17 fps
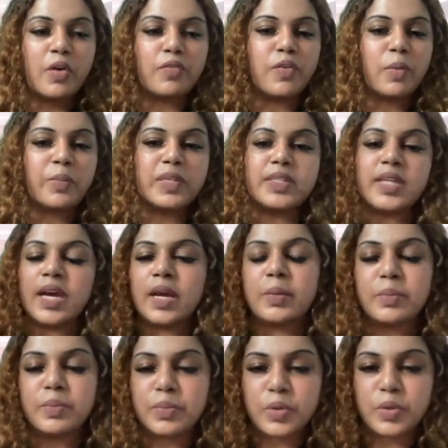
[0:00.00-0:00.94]
from the
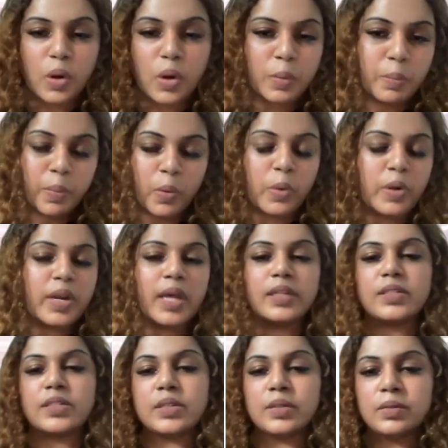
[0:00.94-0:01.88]
time you are born
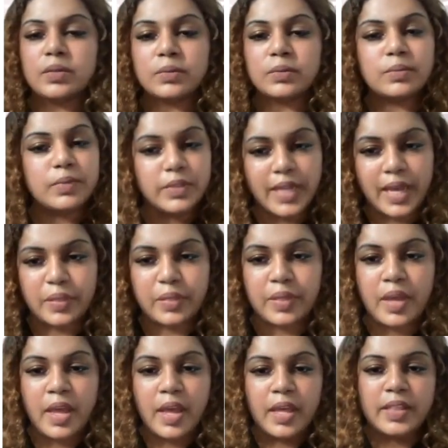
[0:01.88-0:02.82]
until
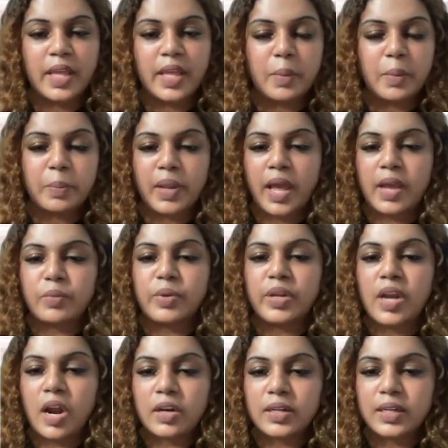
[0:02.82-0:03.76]
death. They apply
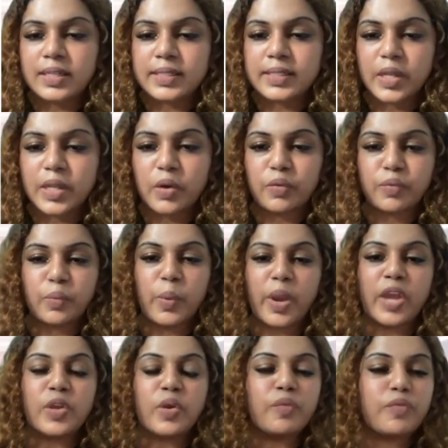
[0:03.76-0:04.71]
regardless of
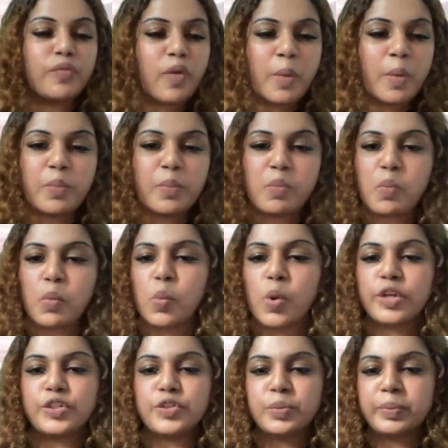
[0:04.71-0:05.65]
where you're from,
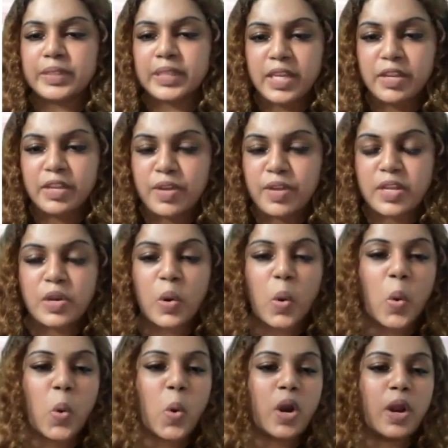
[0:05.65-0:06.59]
what you believe in,
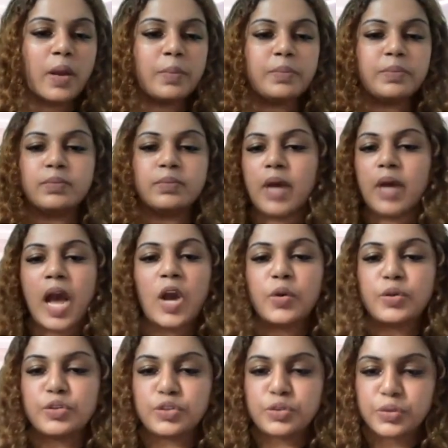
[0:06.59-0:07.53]
or how
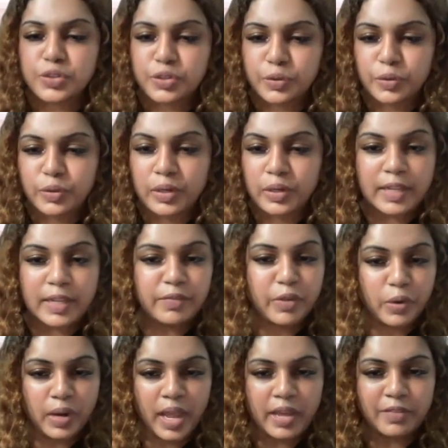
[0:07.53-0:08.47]
you choose to live
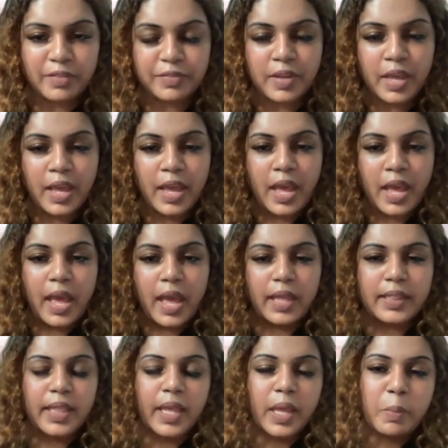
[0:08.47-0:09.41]
your life.
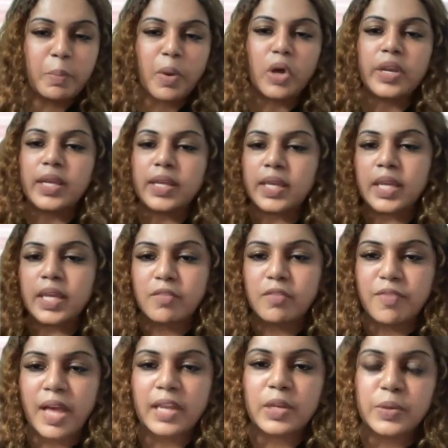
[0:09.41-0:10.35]
And they embody key
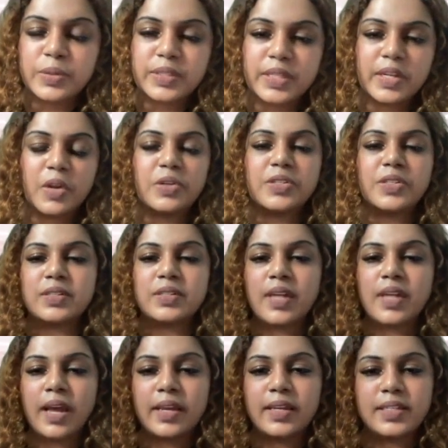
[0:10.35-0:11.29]
values in our
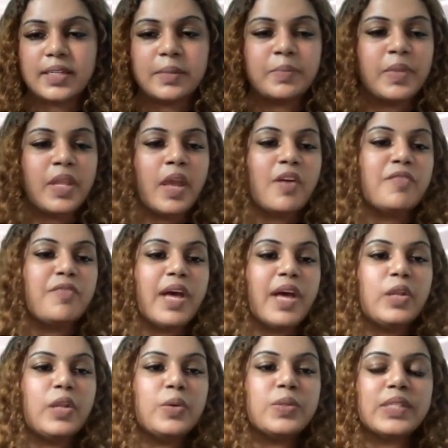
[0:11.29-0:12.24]
society,
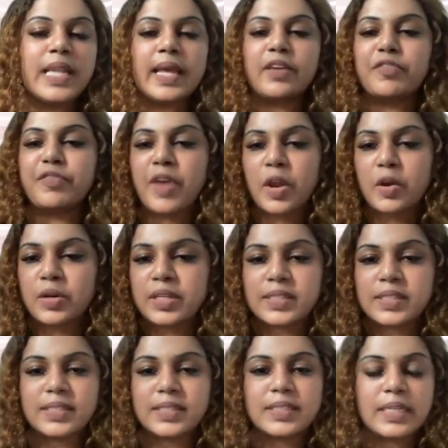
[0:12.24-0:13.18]
values like
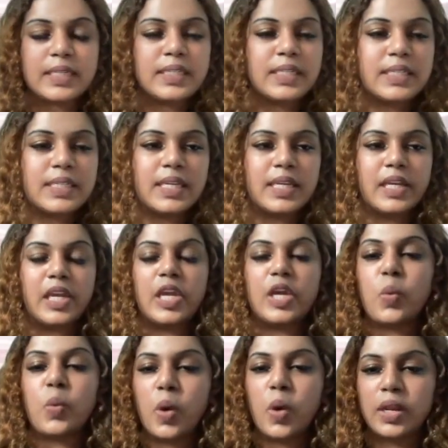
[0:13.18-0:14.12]
fairness, dignity,
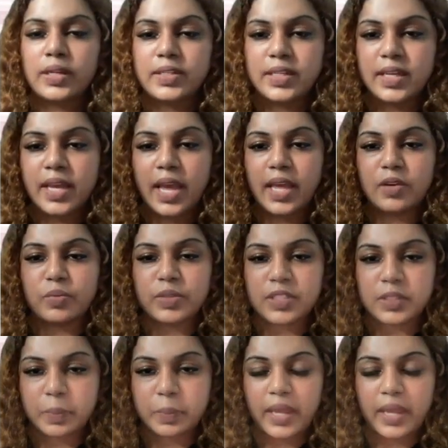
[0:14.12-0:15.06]
equality, and
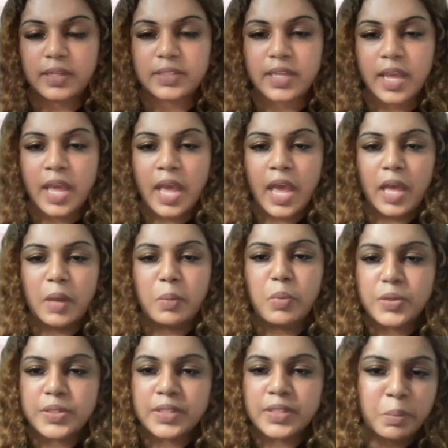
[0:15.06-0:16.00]
respect. And
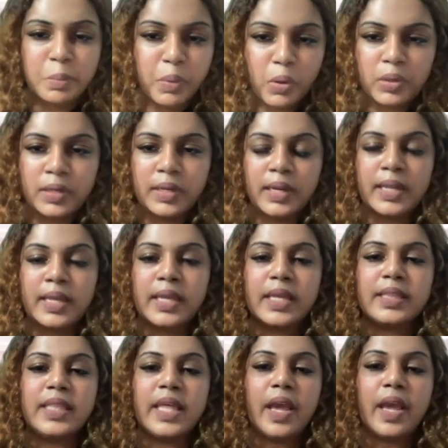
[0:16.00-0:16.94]
most
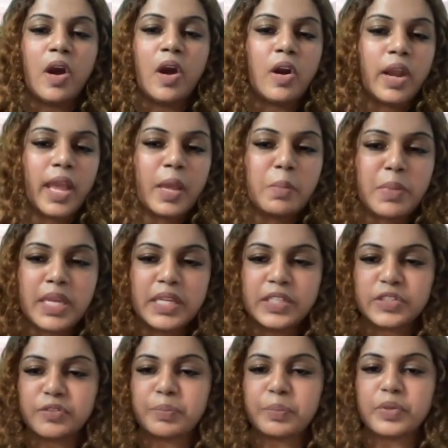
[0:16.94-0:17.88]
importantly, they are a
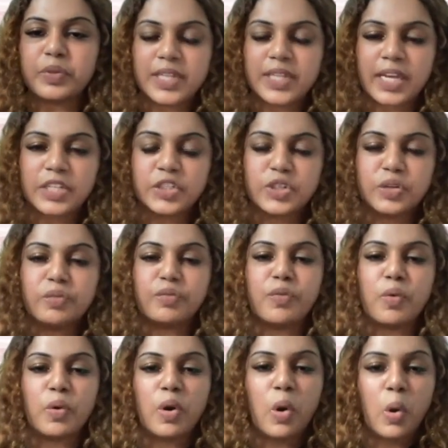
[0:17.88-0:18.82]
means of protection
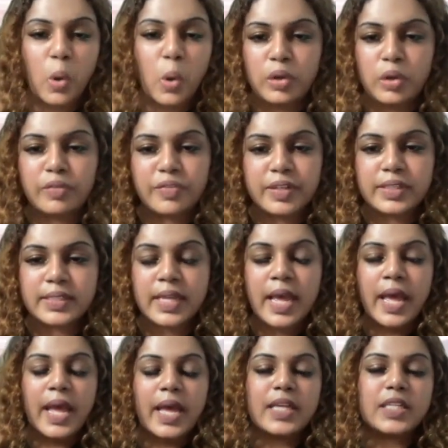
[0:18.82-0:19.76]
for all of us,
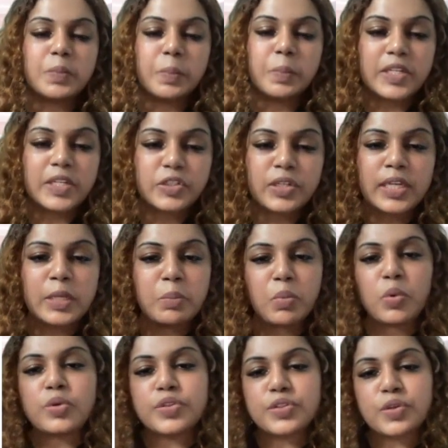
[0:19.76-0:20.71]
especially
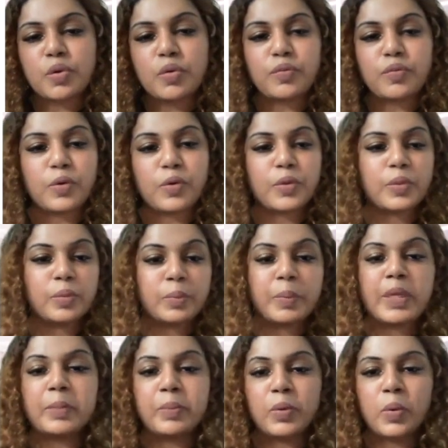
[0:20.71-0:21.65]
more so for
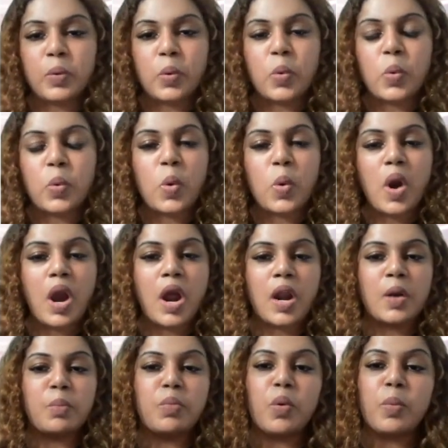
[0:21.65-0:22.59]
people who
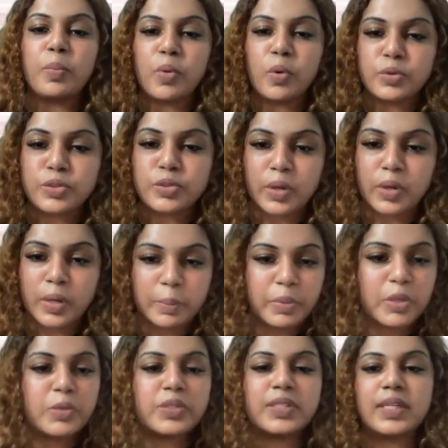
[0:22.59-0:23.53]
are more prone to
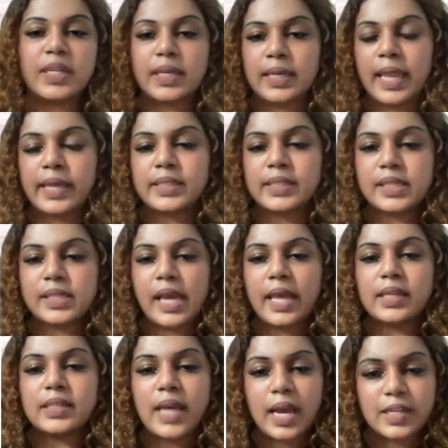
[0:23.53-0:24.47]
abuse, neglect,
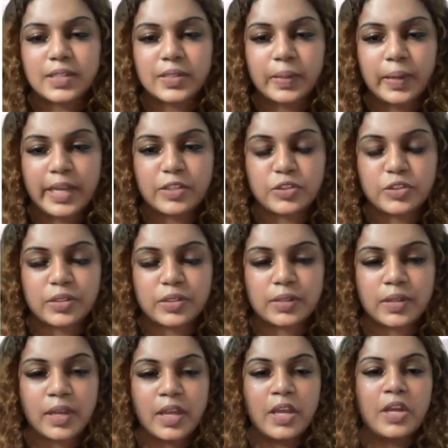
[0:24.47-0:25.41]
and
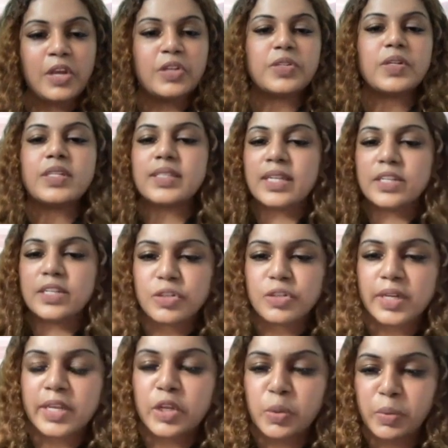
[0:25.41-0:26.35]
isolation. So
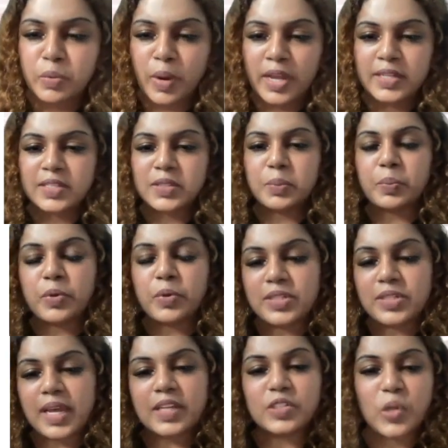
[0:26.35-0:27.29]
essentially, human rights
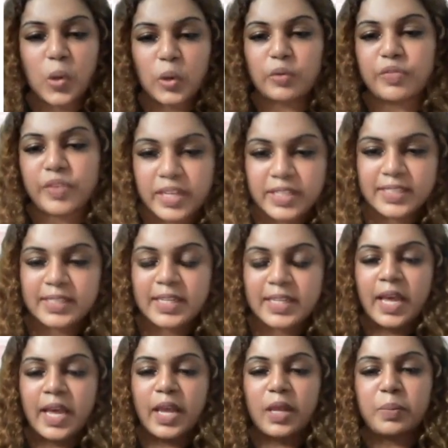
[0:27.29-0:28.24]
protects all of us,
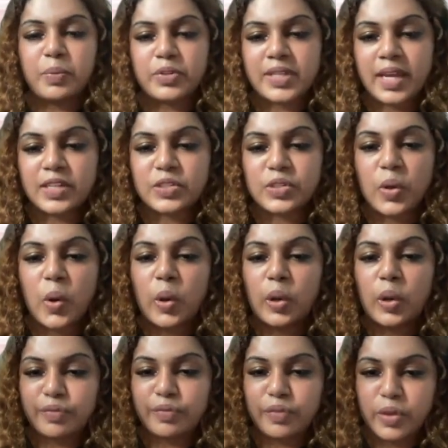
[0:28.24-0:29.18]
it protects
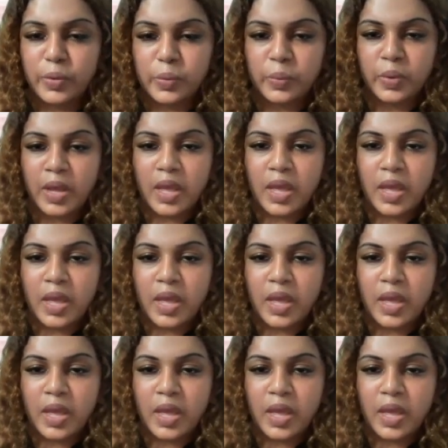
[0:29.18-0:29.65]
all of you.